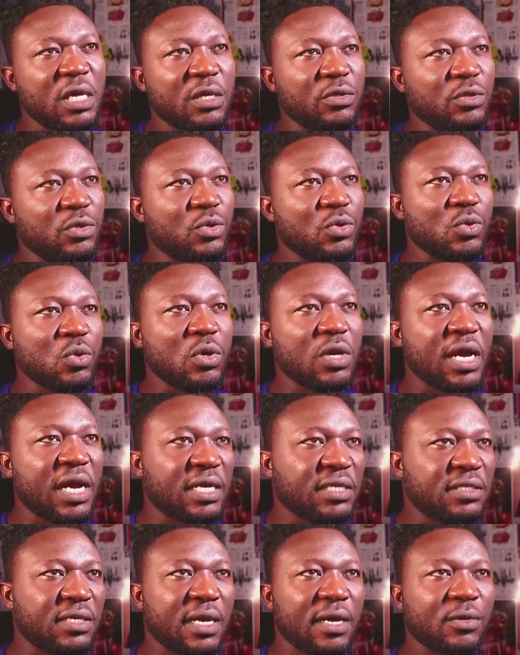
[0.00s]
you
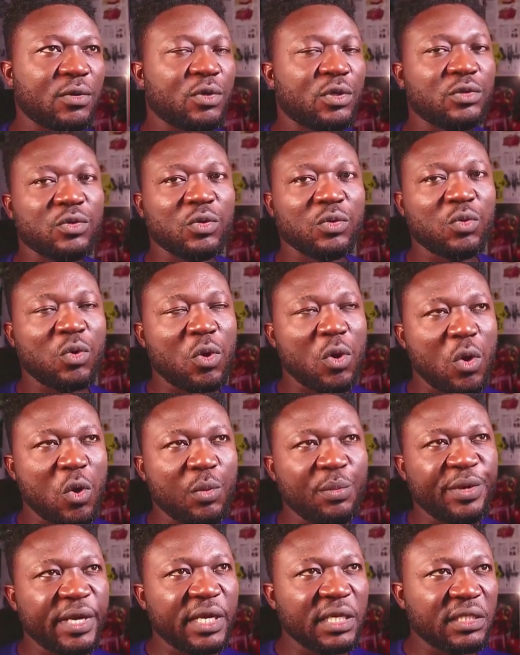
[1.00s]
guys are going to
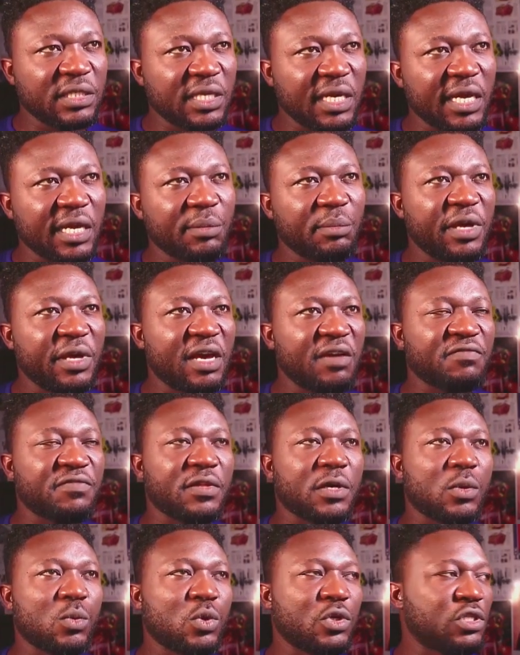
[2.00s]
call me and thank me
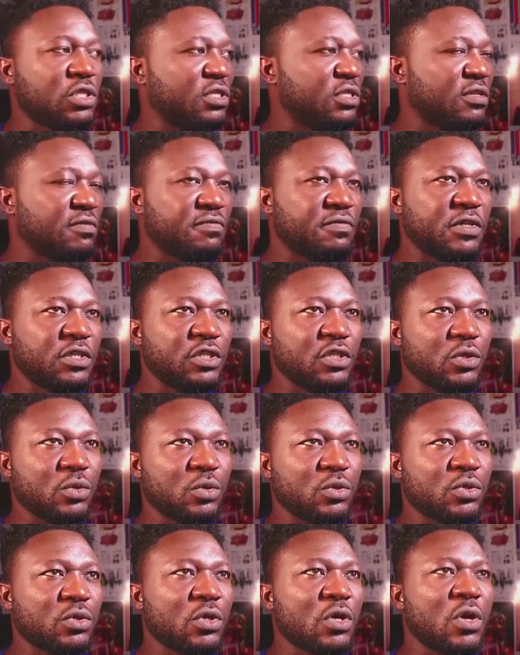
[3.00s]
after watching the
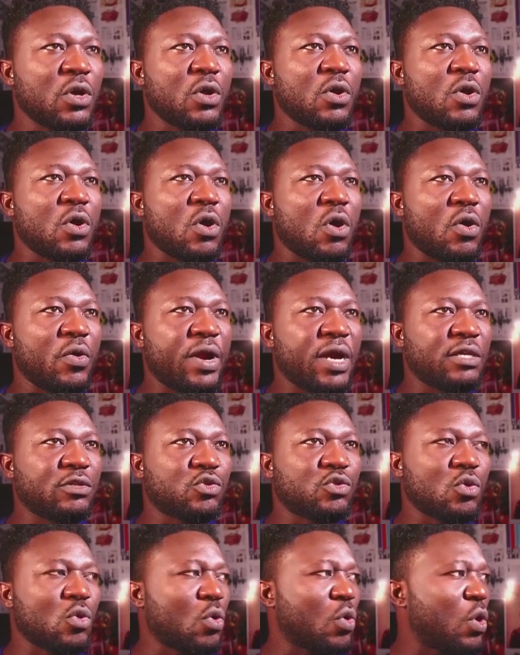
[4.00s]
videos. All right,
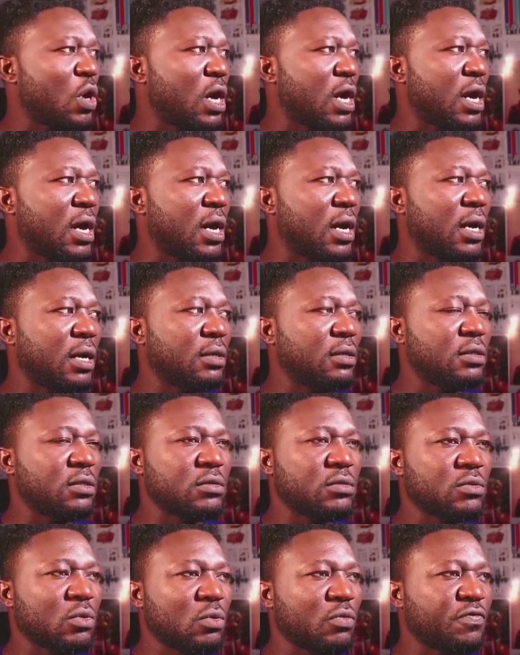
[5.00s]

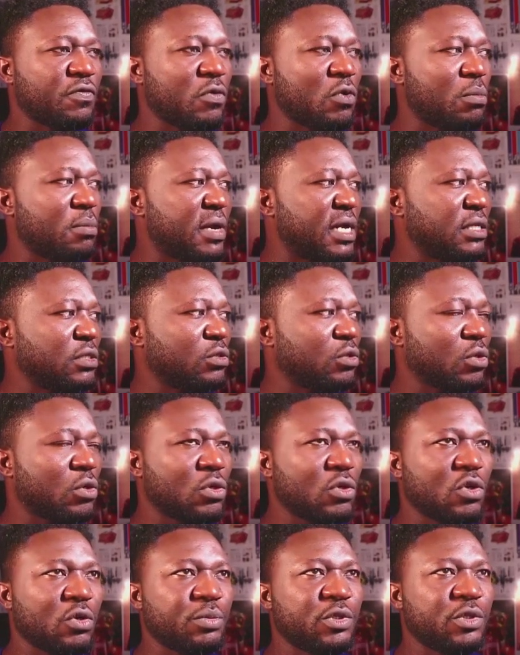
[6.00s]
so for my
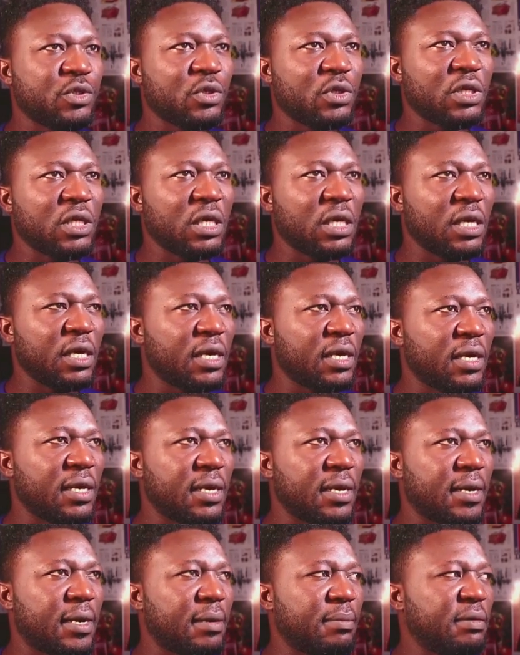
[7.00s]
third option here,
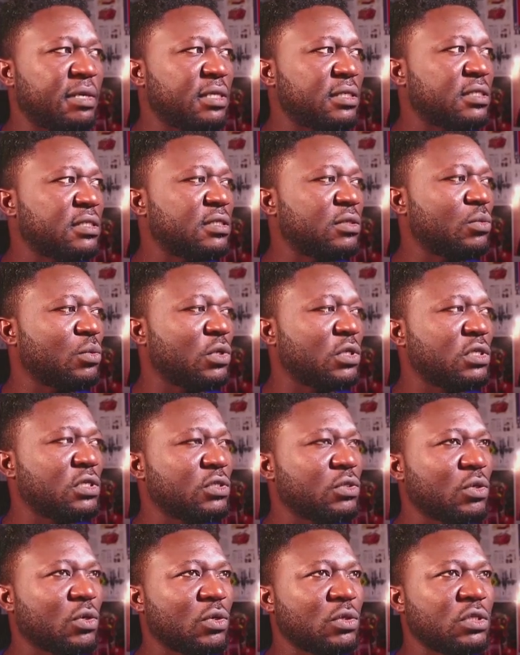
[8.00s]
let's see what
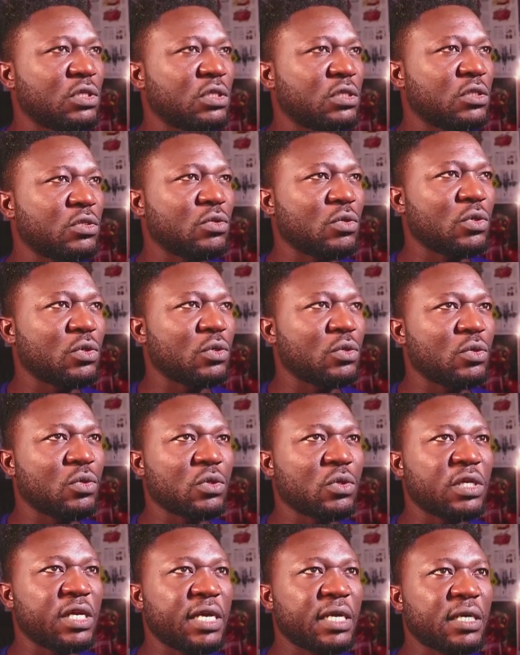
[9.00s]
this is going to look
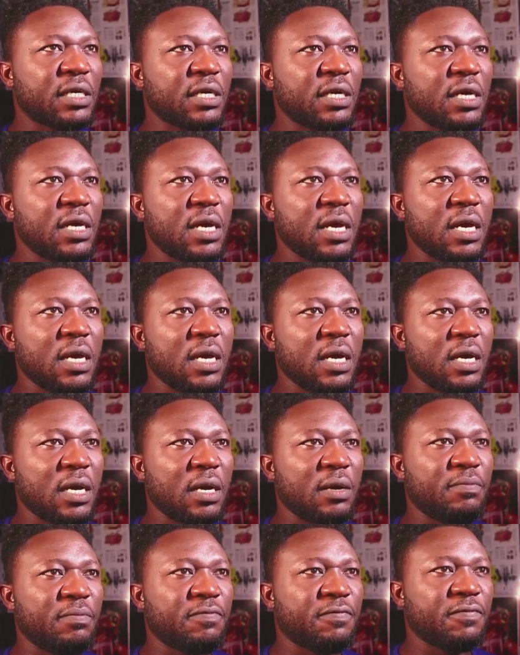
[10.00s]
like.
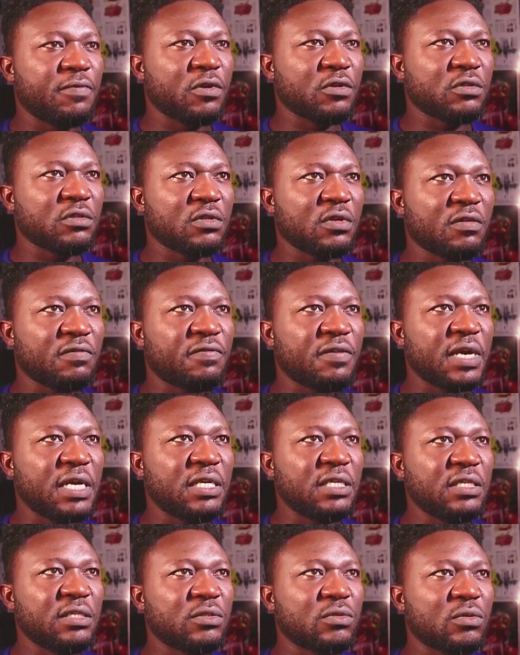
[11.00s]
First off, I
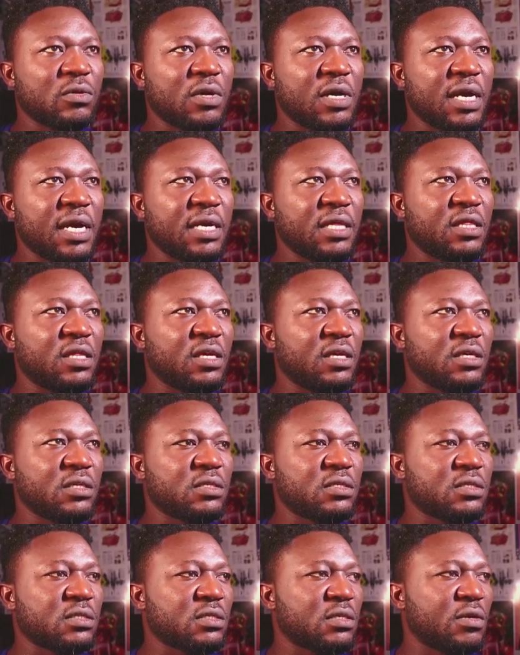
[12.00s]
need to hide
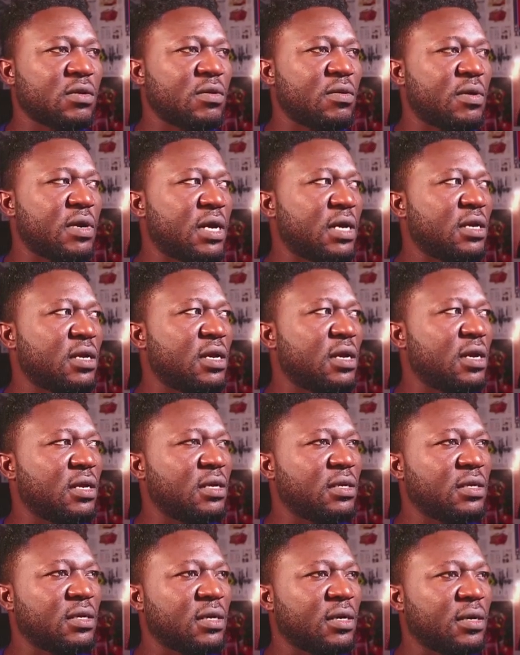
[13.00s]
this. All right,
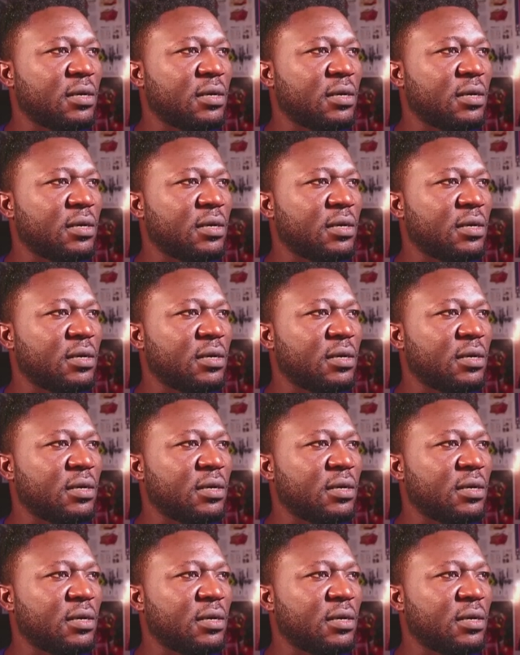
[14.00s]
and